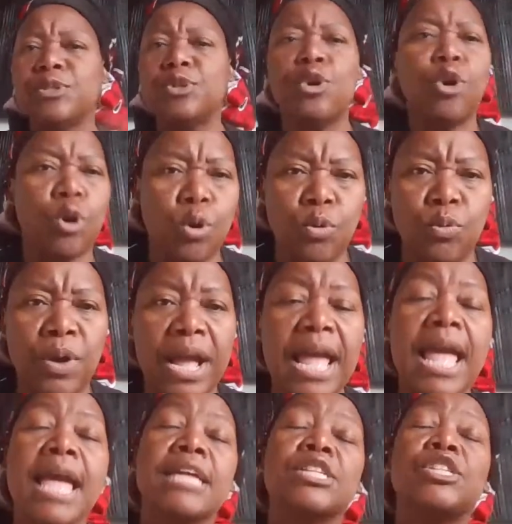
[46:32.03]
No,
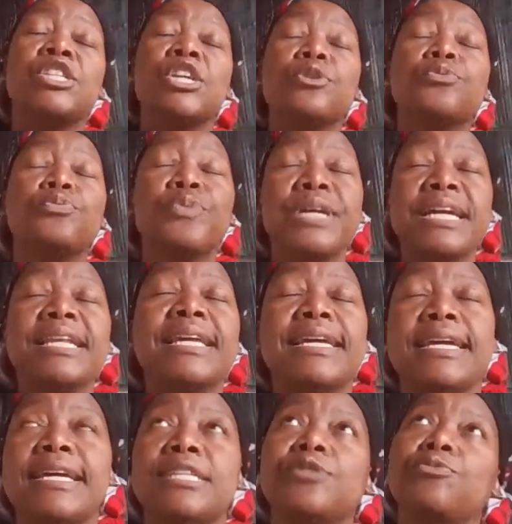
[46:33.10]
she
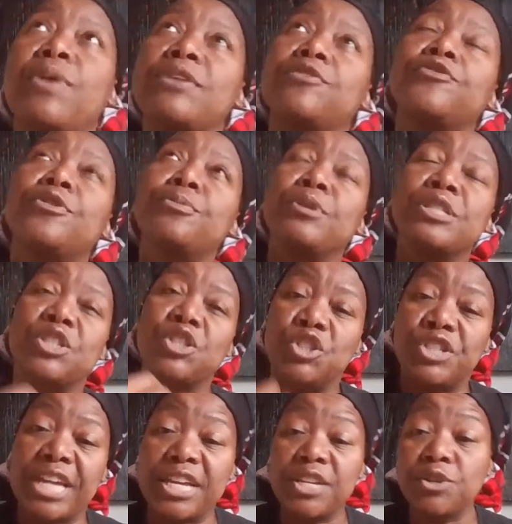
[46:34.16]
really is one of the most
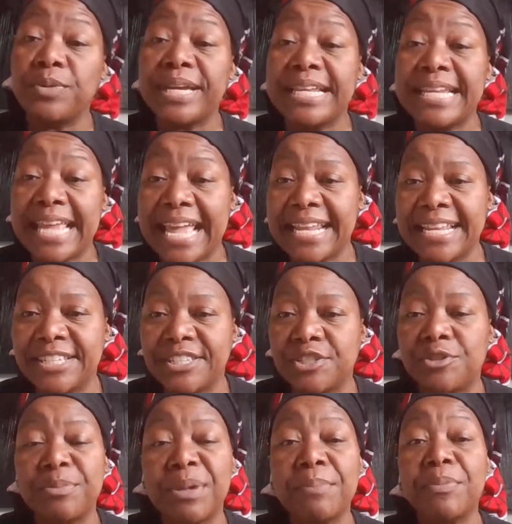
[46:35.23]
genuine energies.
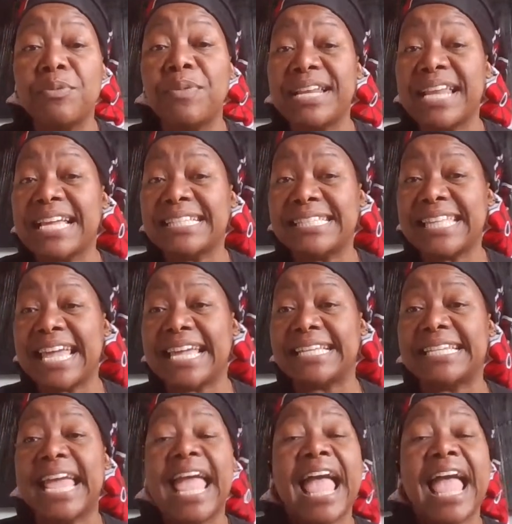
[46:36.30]
Remember what I said?